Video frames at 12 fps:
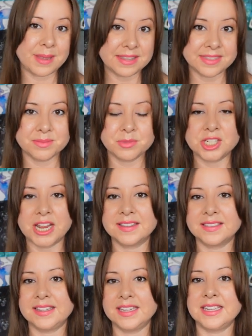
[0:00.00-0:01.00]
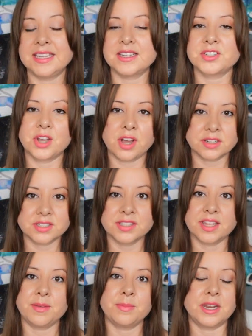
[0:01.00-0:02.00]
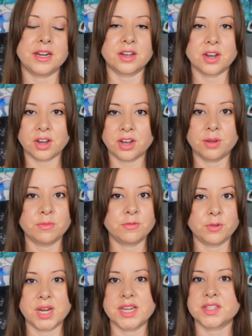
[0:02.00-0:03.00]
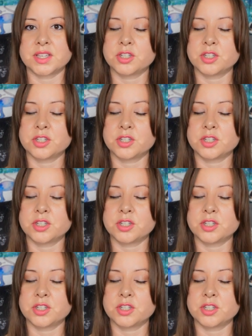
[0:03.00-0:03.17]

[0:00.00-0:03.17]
Pet them gently, talk to them in a calm voice,